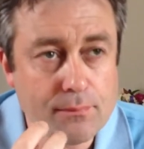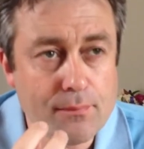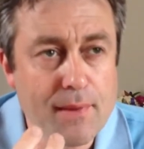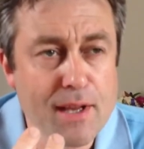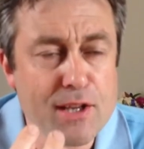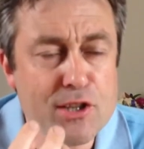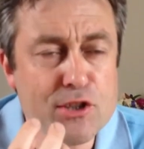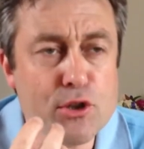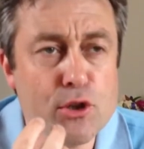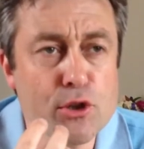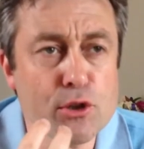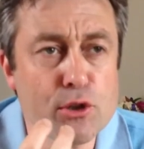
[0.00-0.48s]

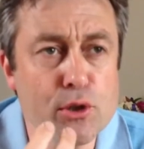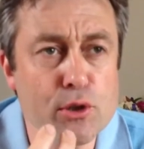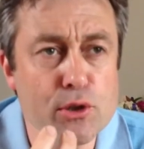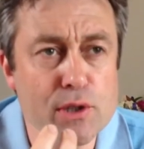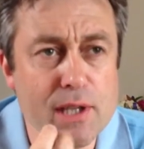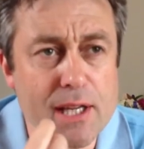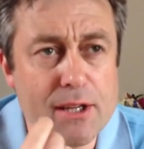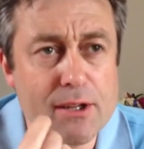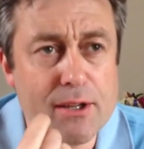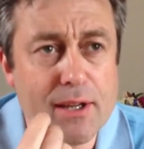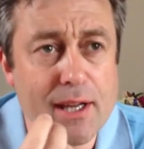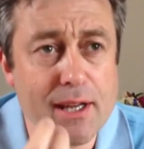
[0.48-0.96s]
It's got a good
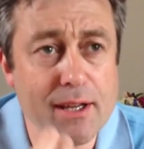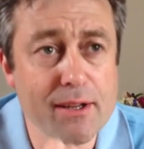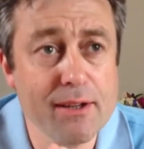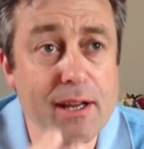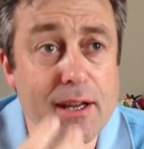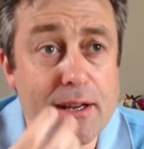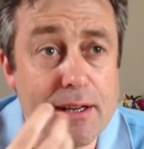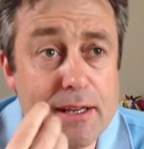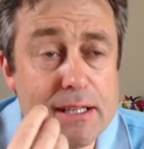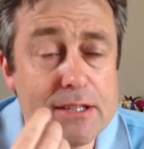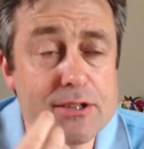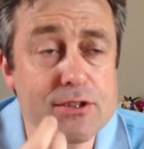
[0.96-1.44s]
length.
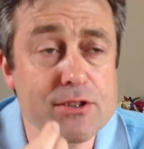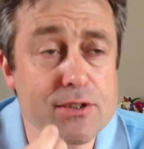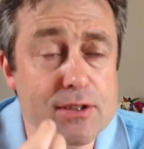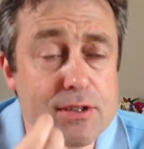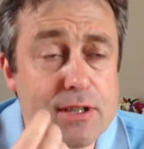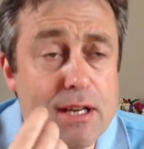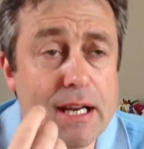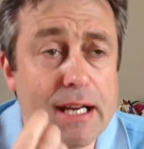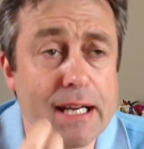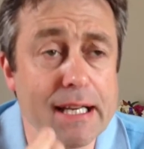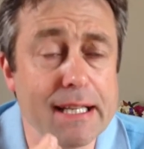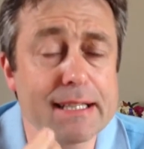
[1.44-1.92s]
There's
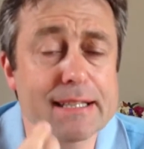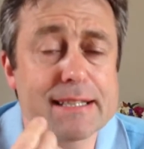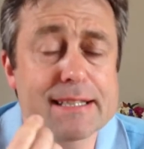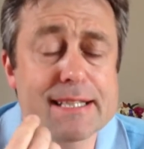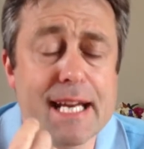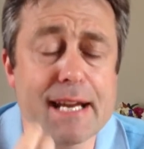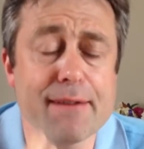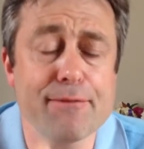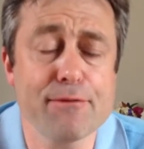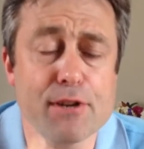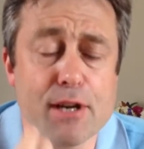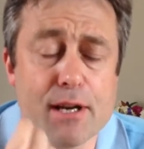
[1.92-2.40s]
a
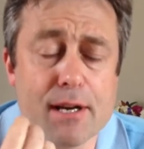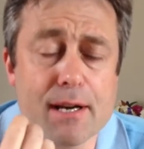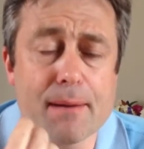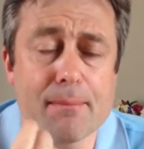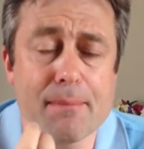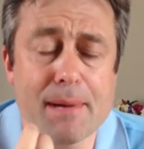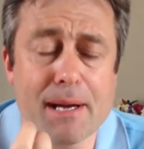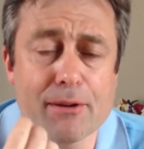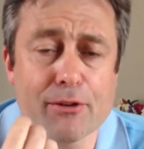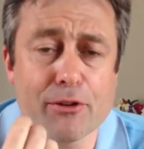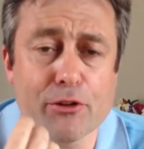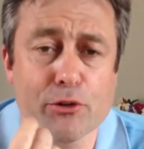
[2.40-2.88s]
definite
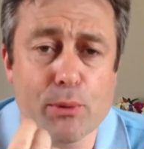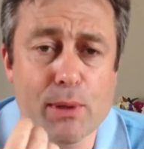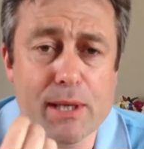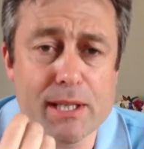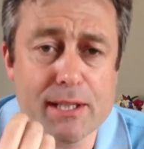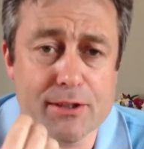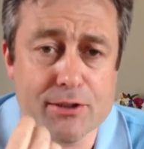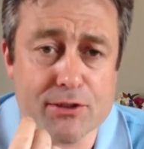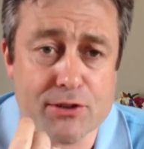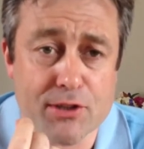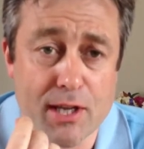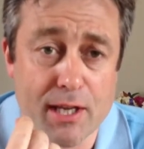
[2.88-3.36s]
amount of
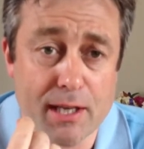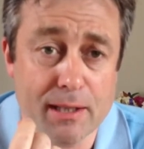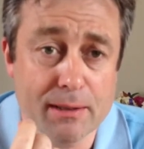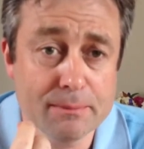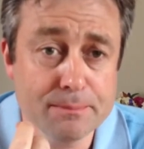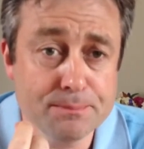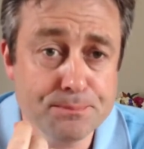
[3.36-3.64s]
sweetness there.